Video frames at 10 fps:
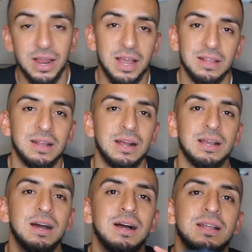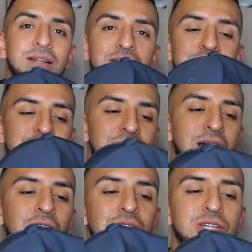hat that I got. This is
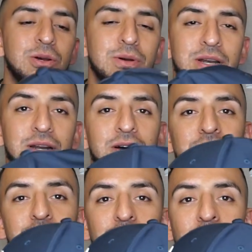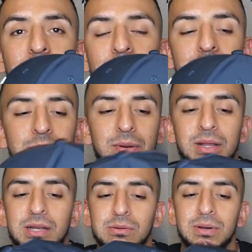also an Under Armour, but
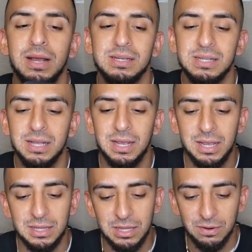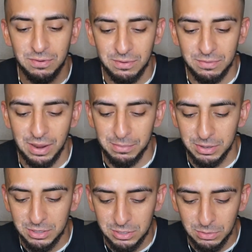this one has like a different
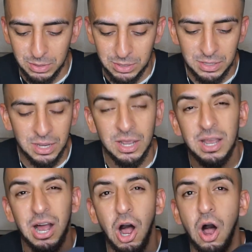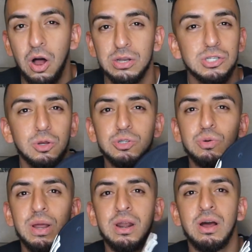fabric to it. Also
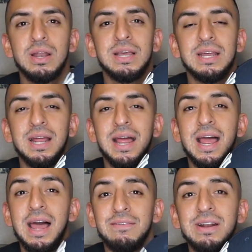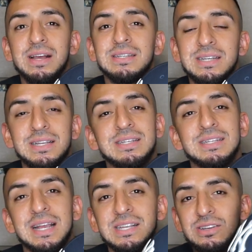sweated on it, and I have not seen
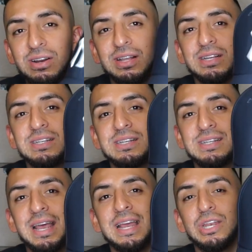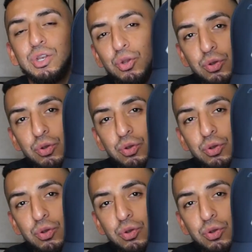stains on it. This is a New